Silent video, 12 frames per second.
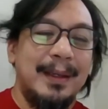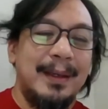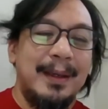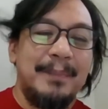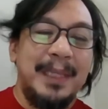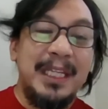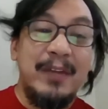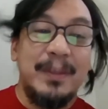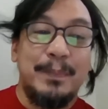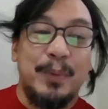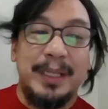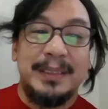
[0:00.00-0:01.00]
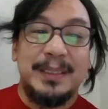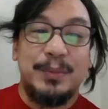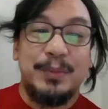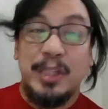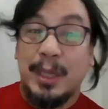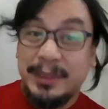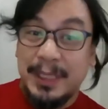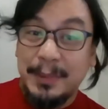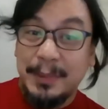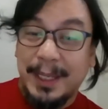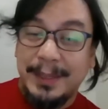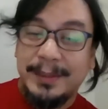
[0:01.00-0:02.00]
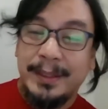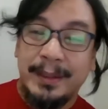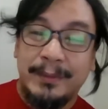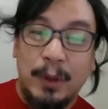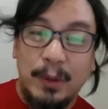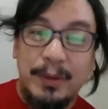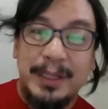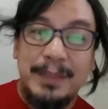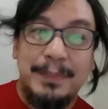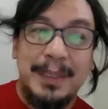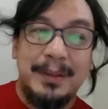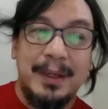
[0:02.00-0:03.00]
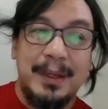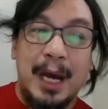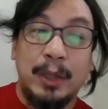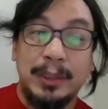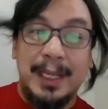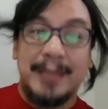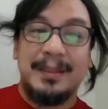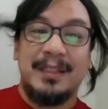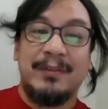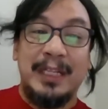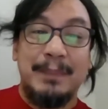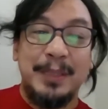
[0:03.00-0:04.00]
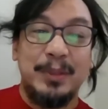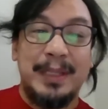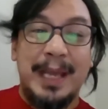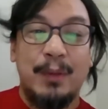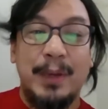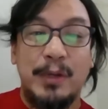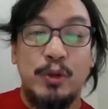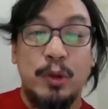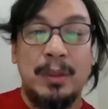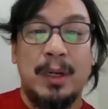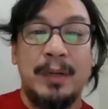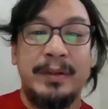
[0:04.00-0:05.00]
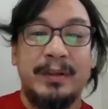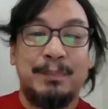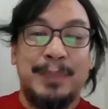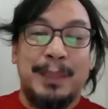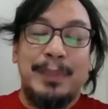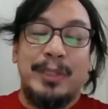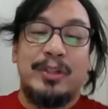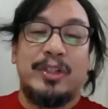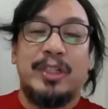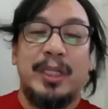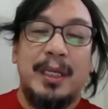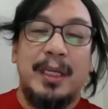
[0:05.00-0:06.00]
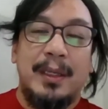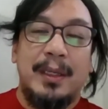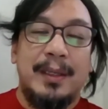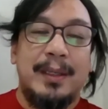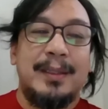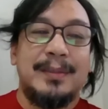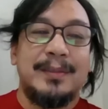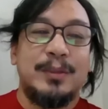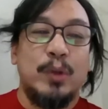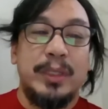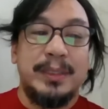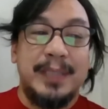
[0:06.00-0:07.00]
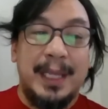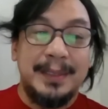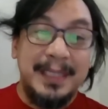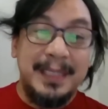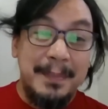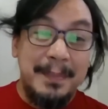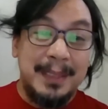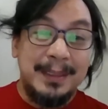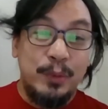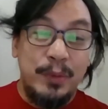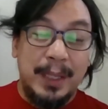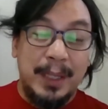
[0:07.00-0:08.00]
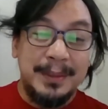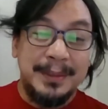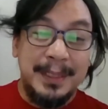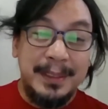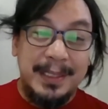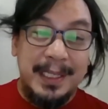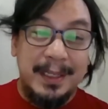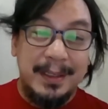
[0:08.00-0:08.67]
Many of the points which I will summarize here have already been outlined in a Filipino language journal article published in Social Science Diliman in 2016,